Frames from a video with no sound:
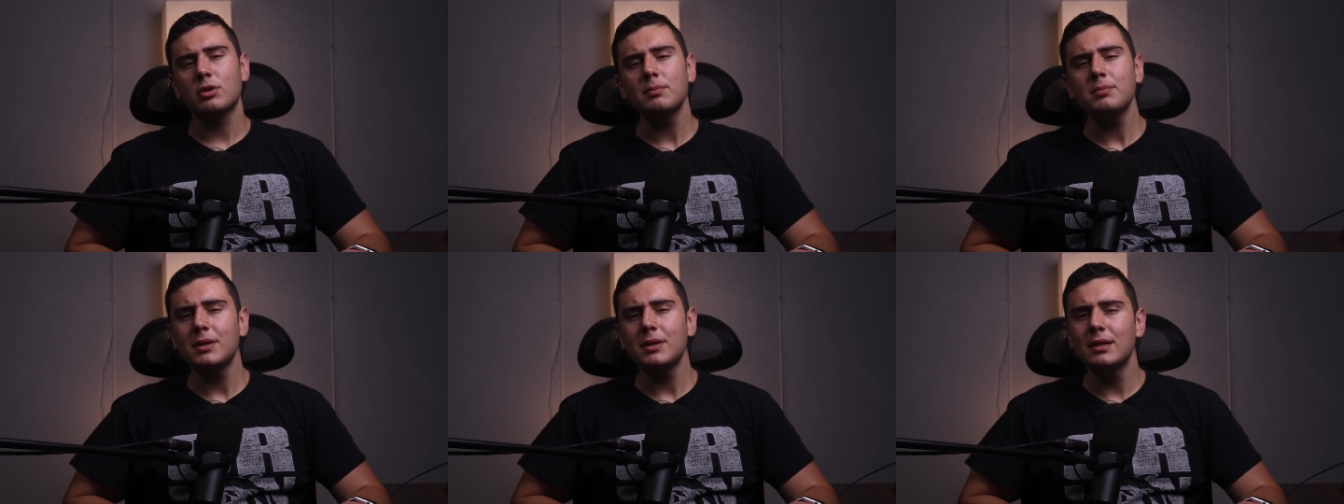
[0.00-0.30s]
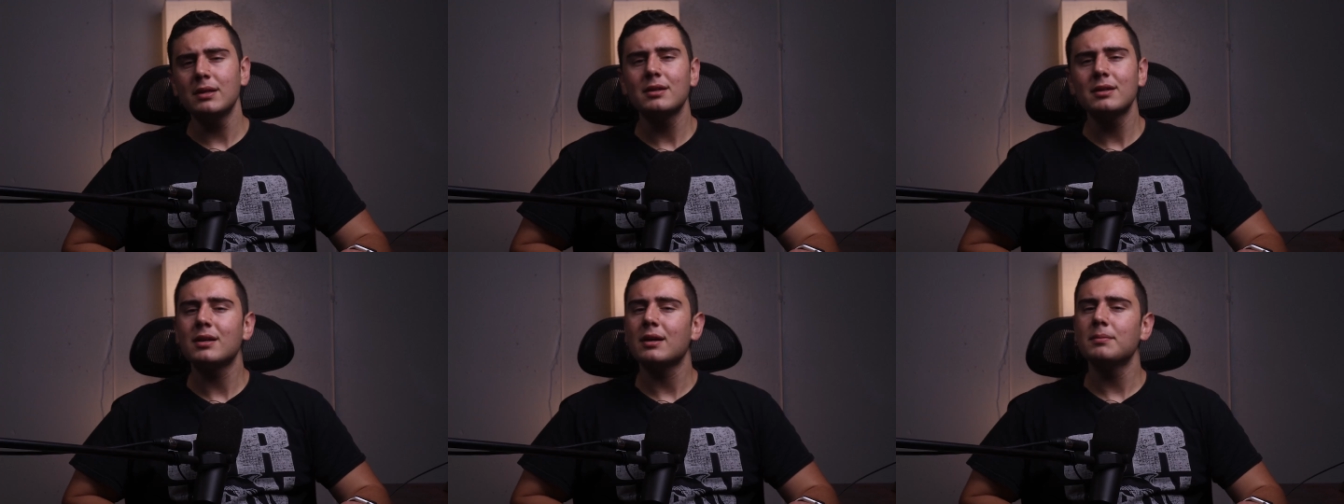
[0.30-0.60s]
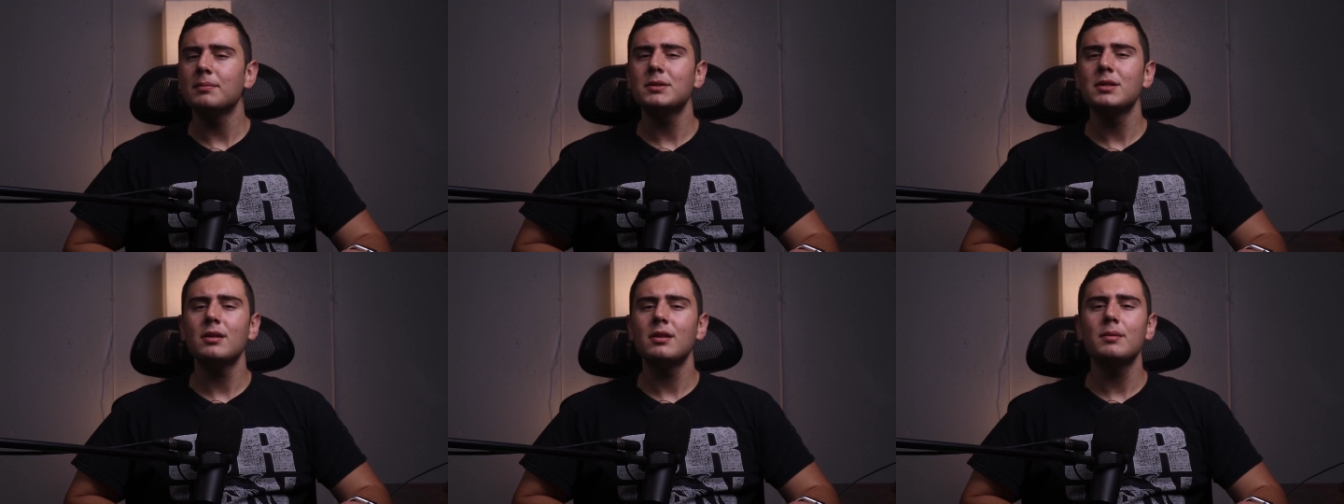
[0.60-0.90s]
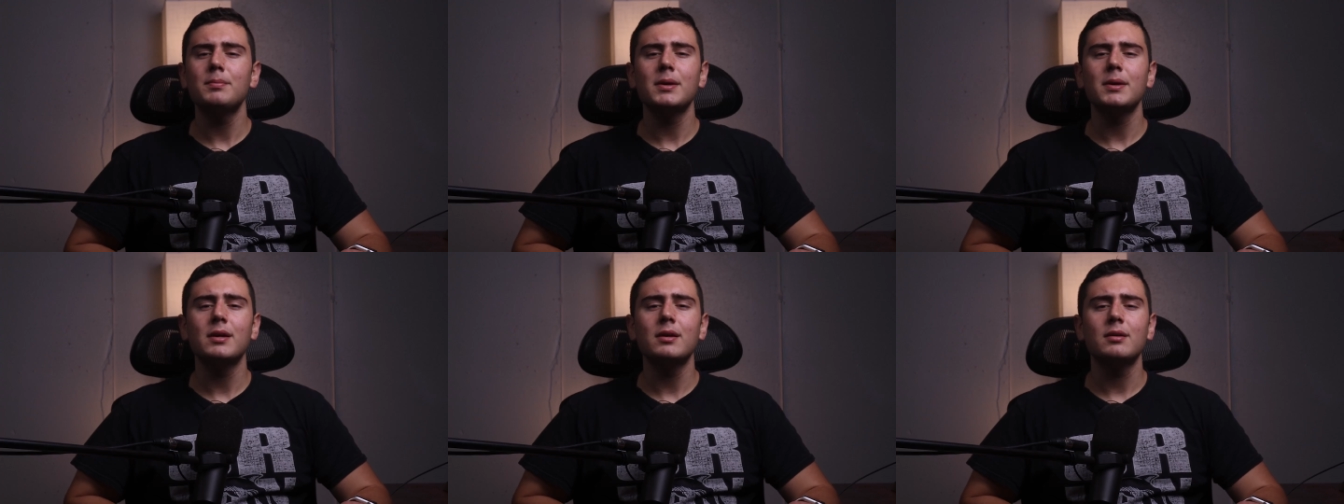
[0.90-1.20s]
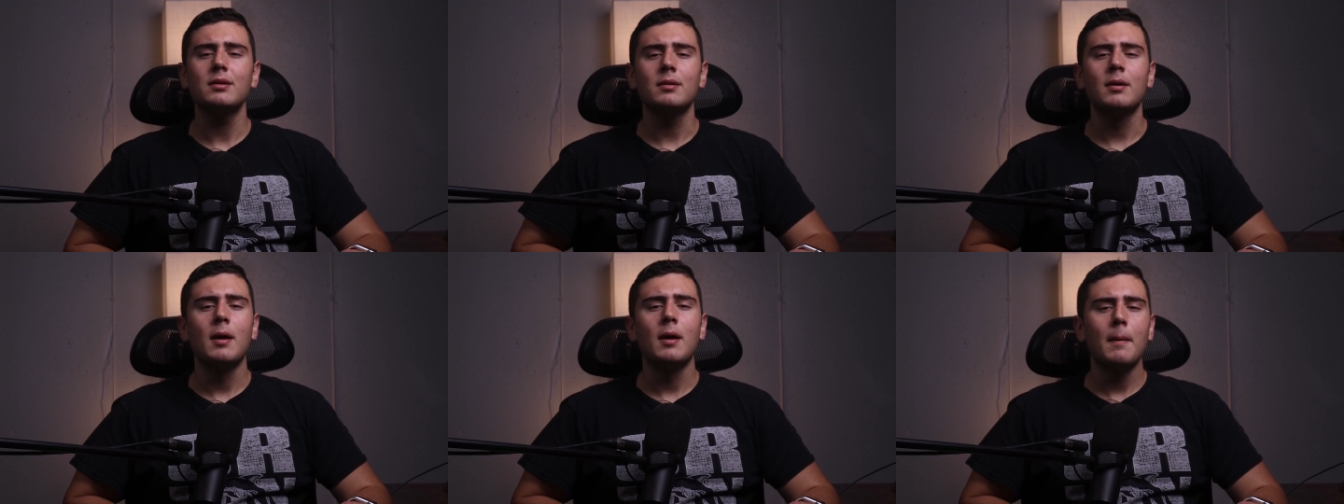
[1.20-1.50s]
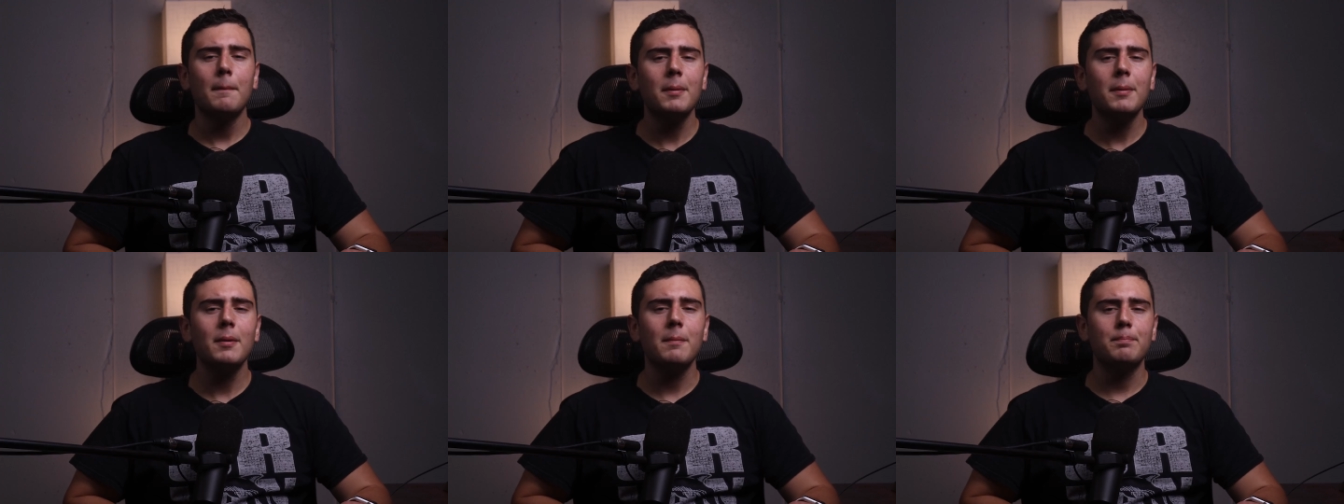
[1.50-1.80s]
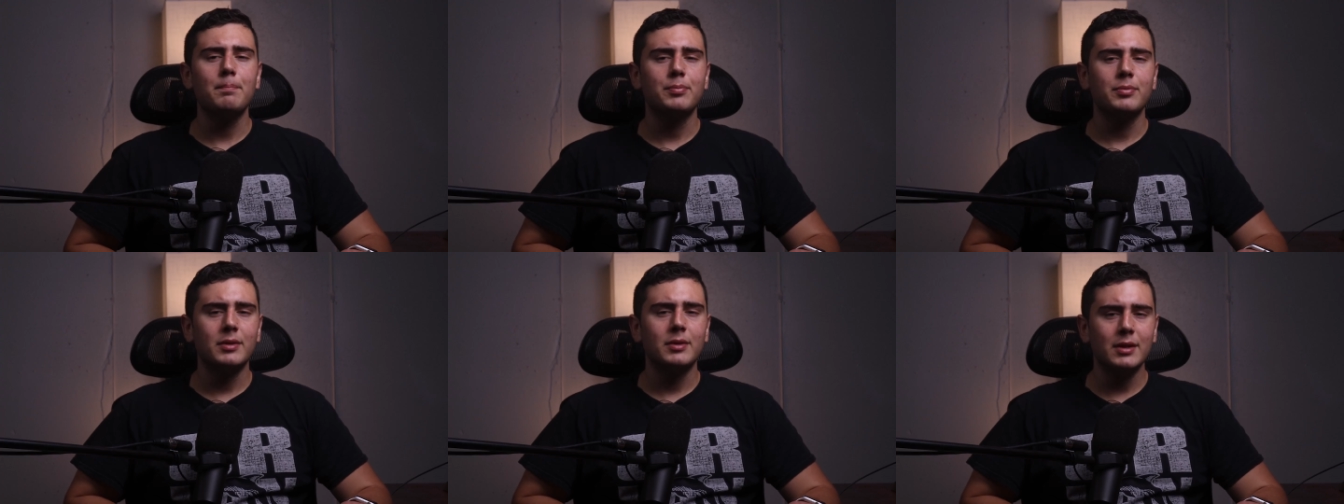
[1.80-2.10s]
Trump needed to come to the debate,
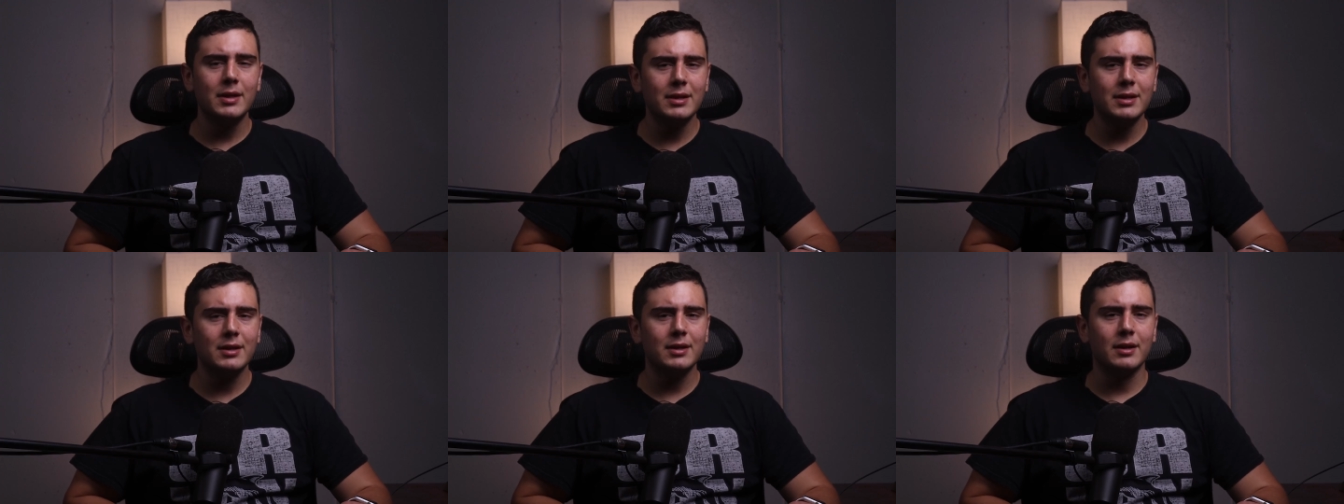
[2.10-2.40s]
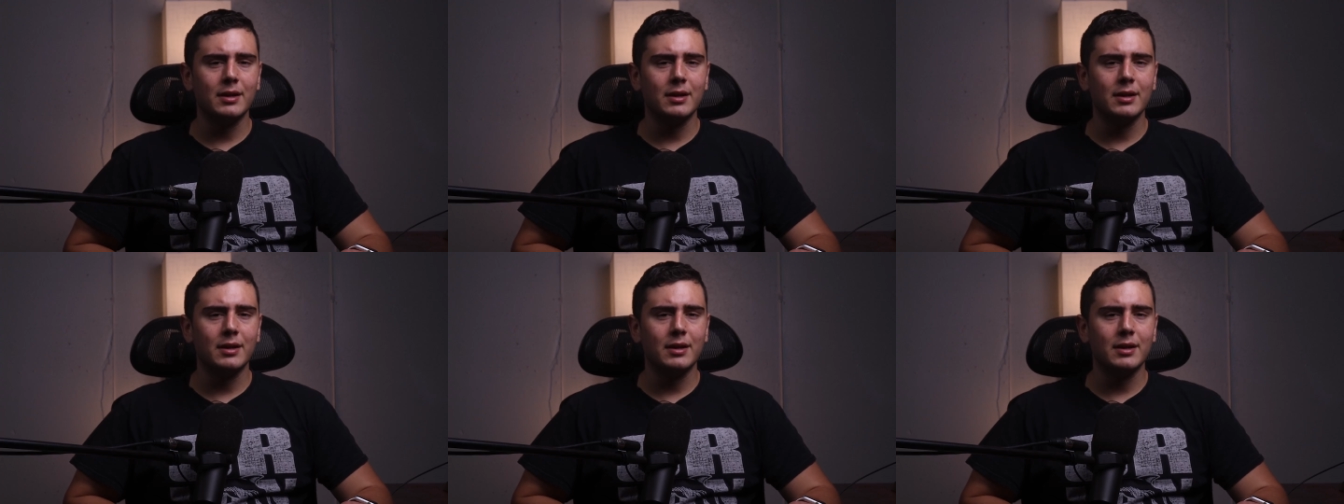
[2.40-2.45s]
but he